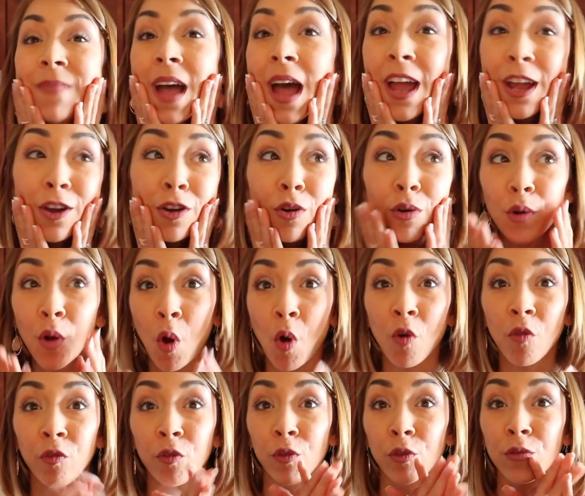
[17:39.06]
I could go to
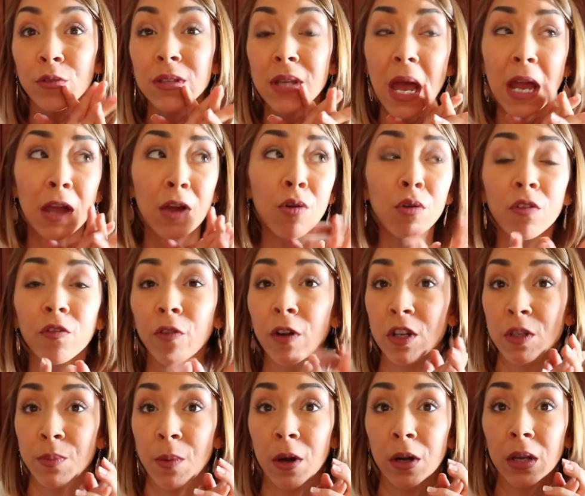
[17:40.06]
Whole Foods, I could go to
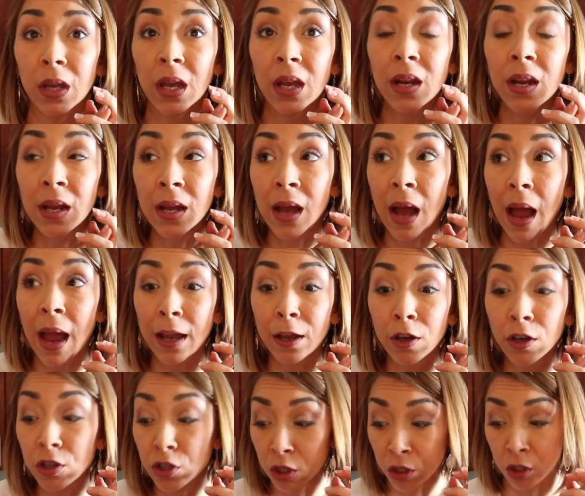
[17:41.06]
Fresh Market, I
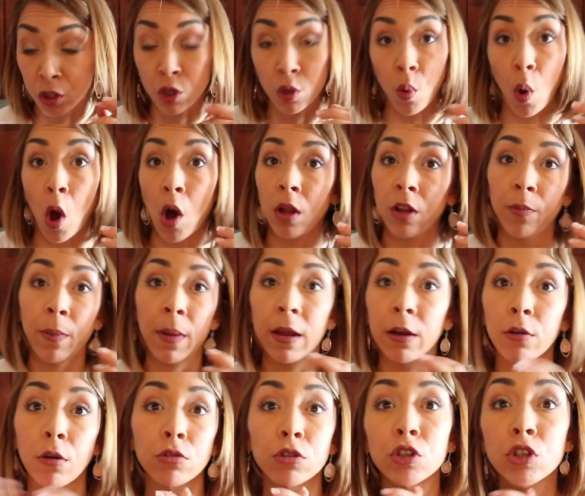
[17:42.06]
could just do all of my
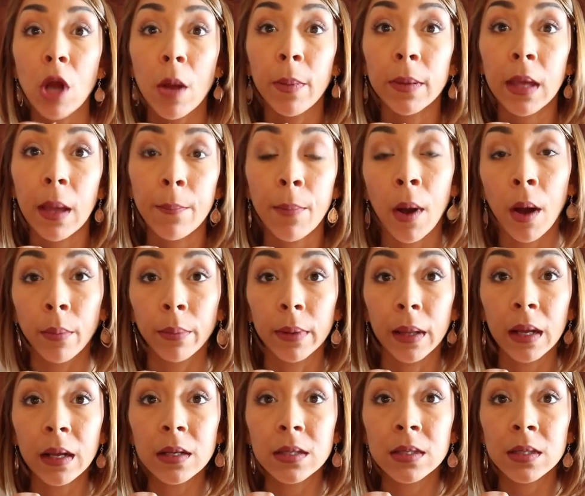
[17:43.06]
grocery shopping at
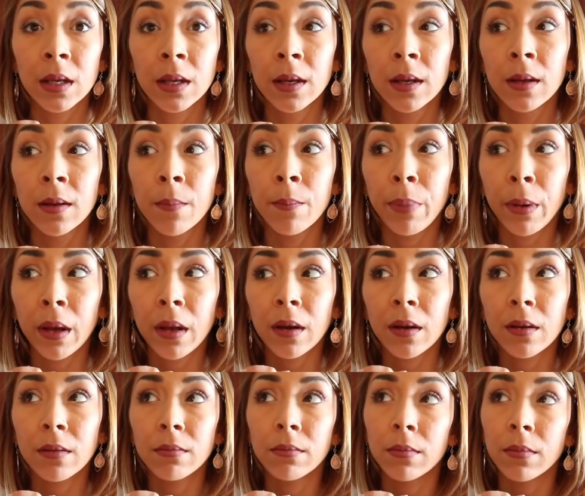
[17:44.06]
Publix,
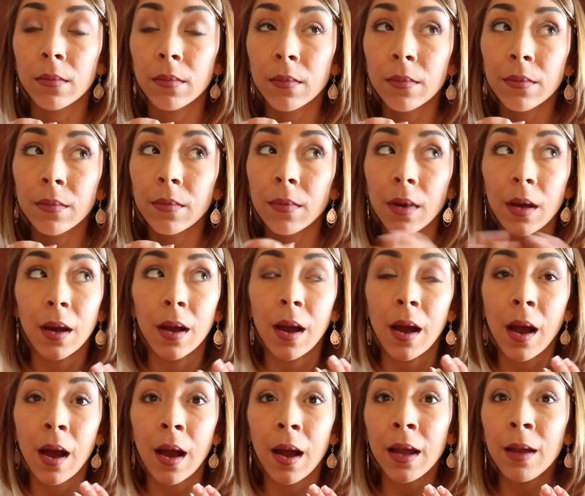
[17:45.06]
but
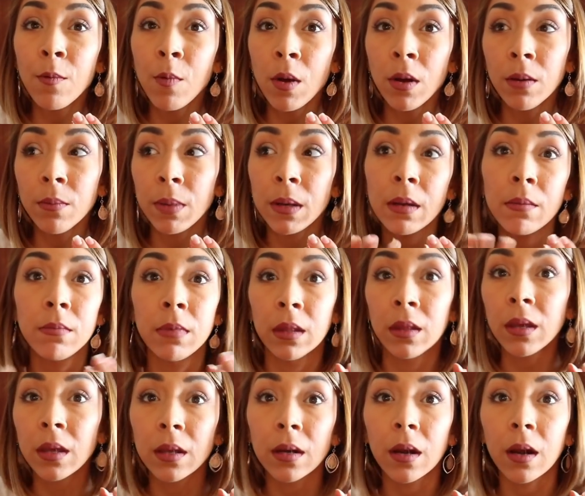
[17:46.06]
I wanna be a
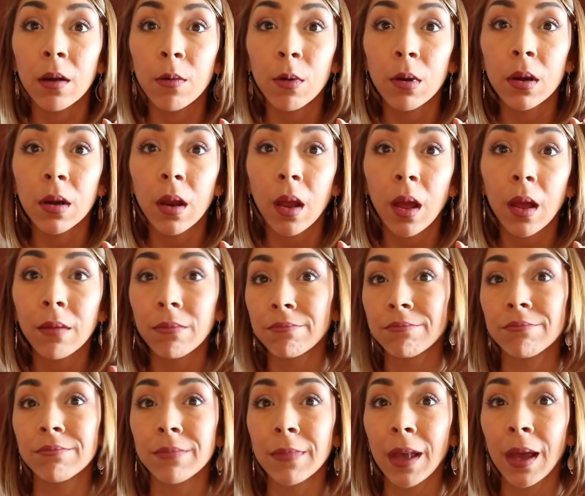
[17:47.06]
millionaire one day.
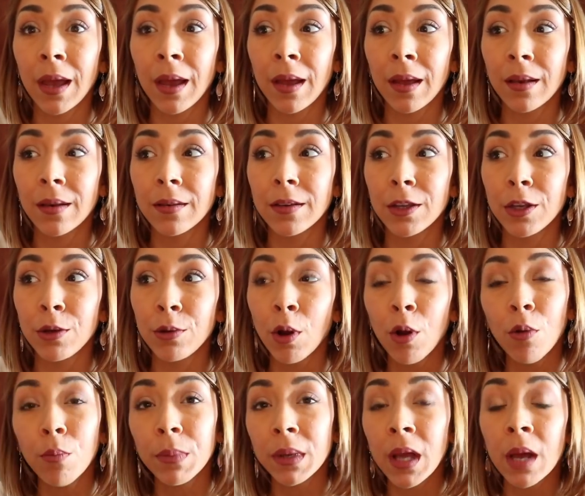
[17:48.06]
And you
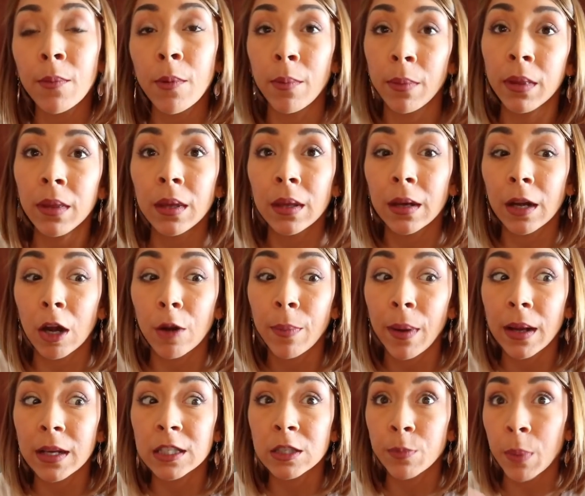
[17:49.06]
don't become a millionaire
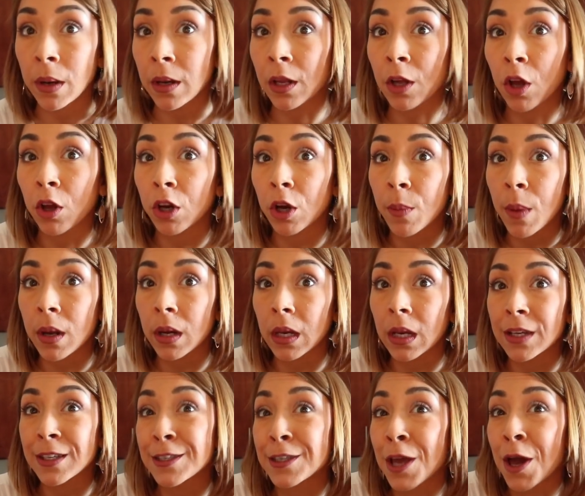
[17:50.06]
by spending all your
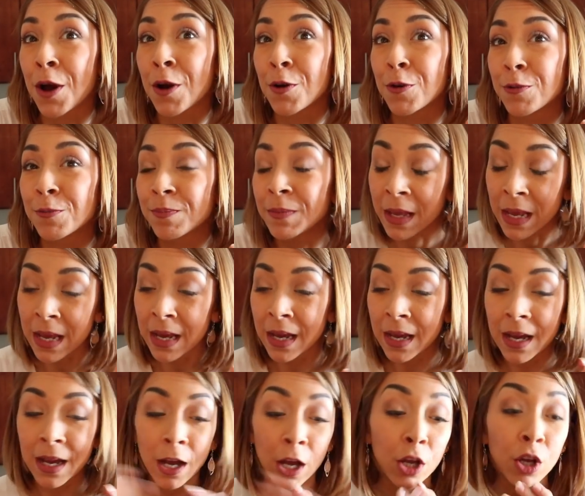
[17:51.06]
money, so.
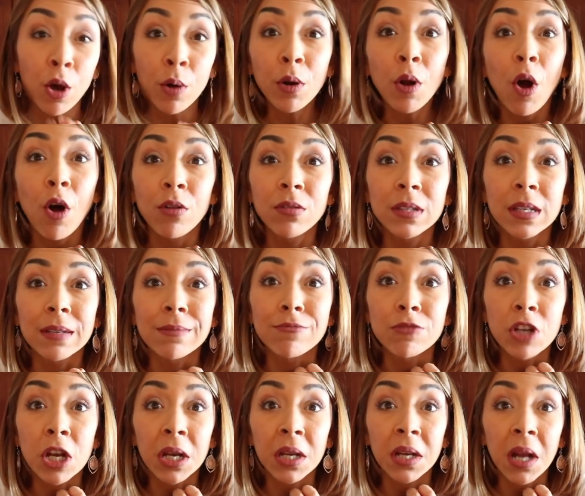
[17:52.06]
Go to Aldi,
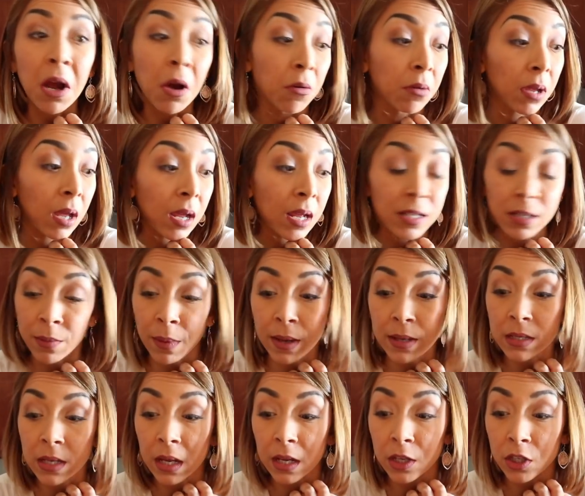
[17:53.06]
check it out, it's
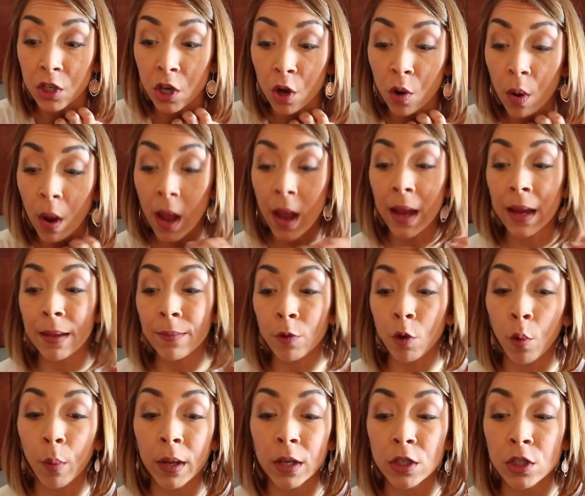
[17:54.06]
amazing. So I am
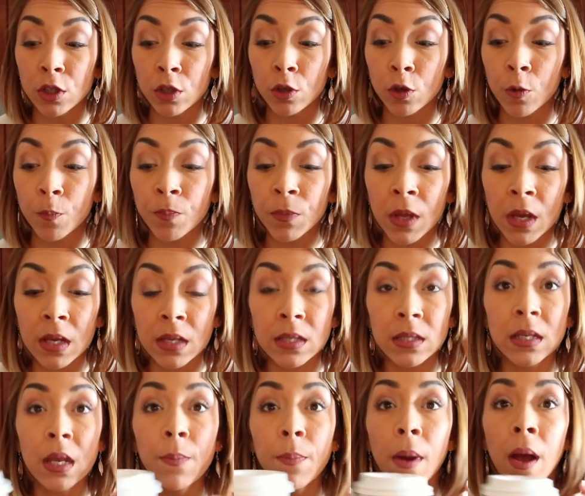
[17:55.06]
going to
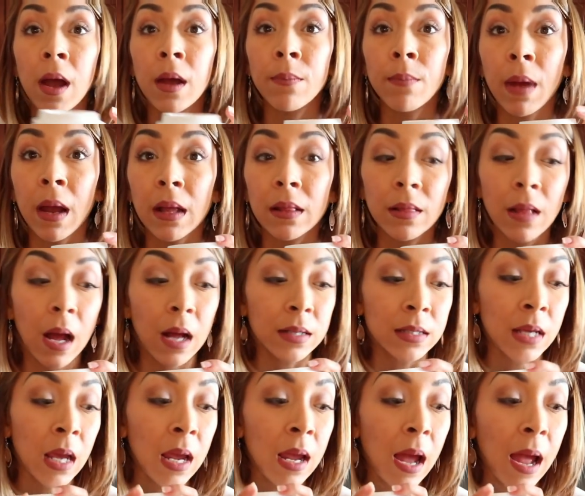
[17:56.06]
sip on my
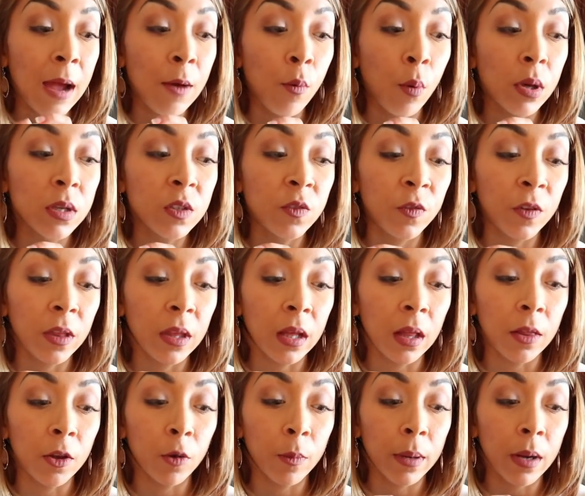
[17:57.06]
latte. I was feeling
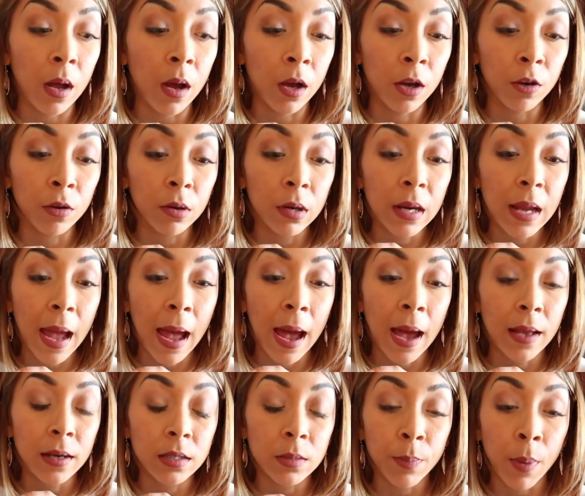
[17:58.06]
a little bit hungry
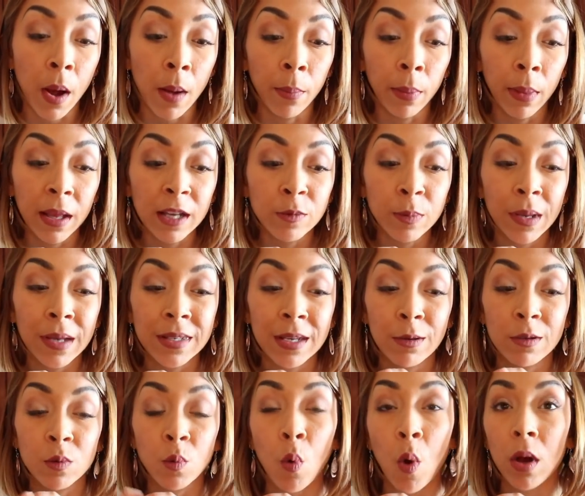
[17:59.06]
at Publix because I
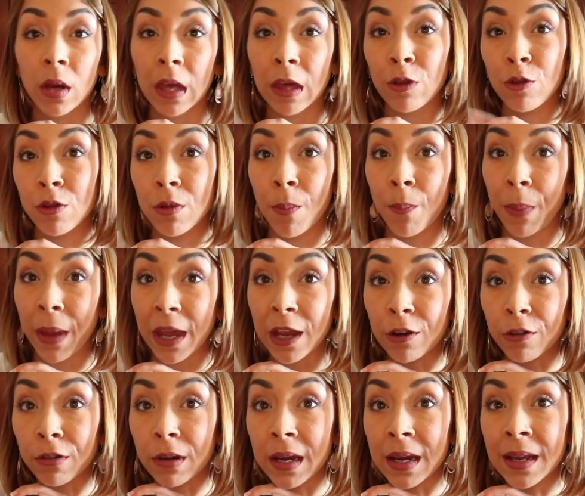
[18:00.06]
was walking through the
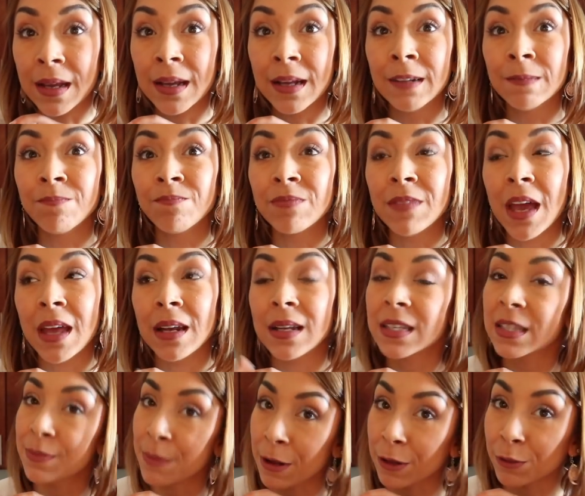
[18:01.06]
bakery and it
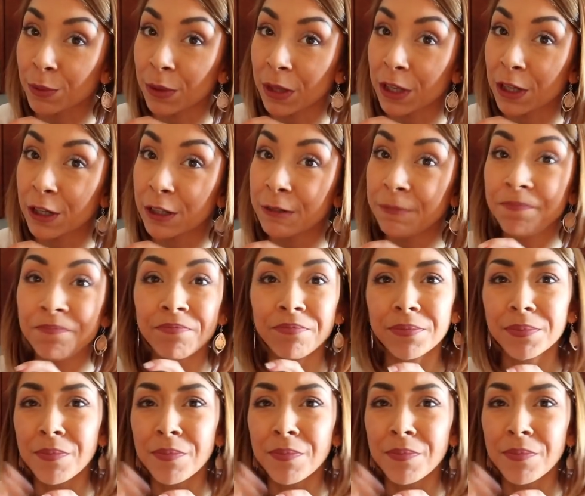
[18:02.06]
smelled really good.